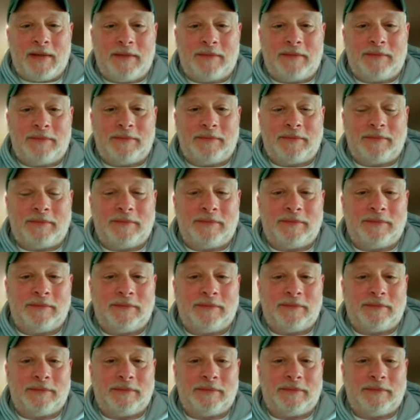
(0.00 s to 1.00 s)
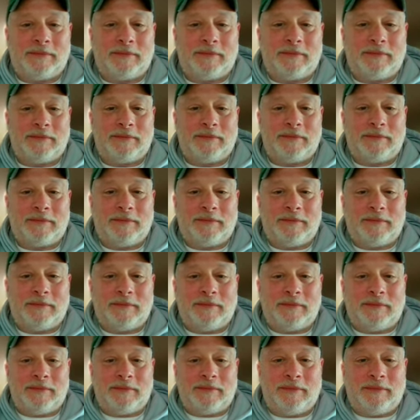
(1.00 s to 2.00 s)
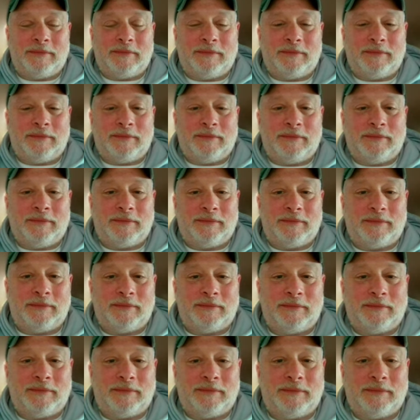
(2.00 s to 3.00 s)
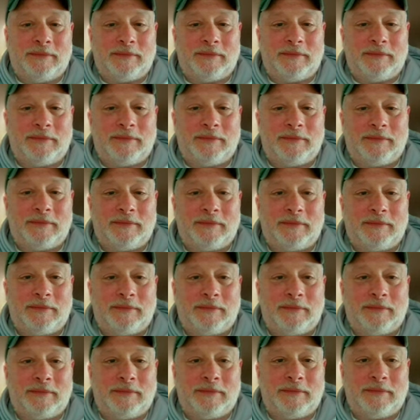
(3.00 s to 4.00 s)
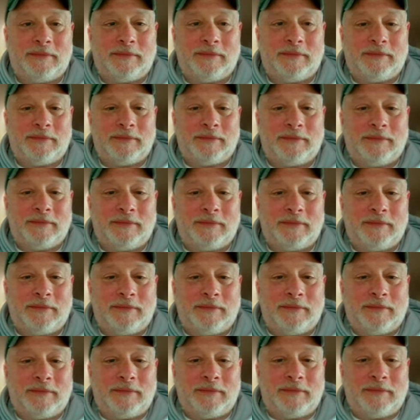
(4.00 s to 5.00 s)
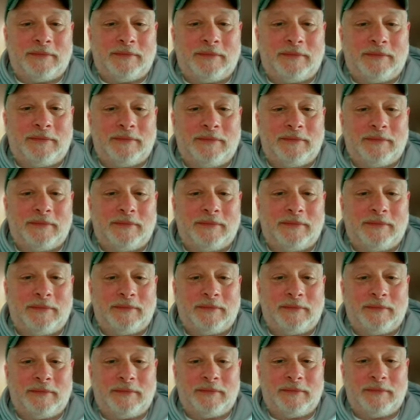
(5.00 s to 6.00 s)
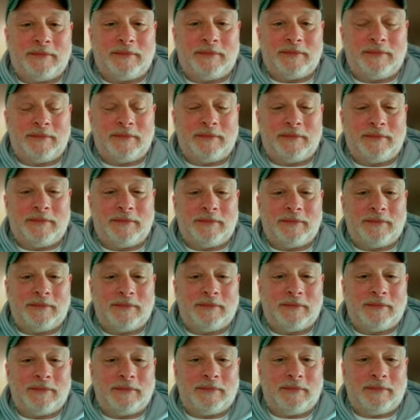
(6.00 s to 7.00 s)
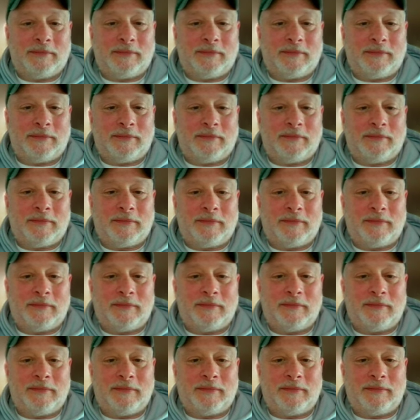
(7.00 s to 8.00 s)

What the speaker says: (not speaking)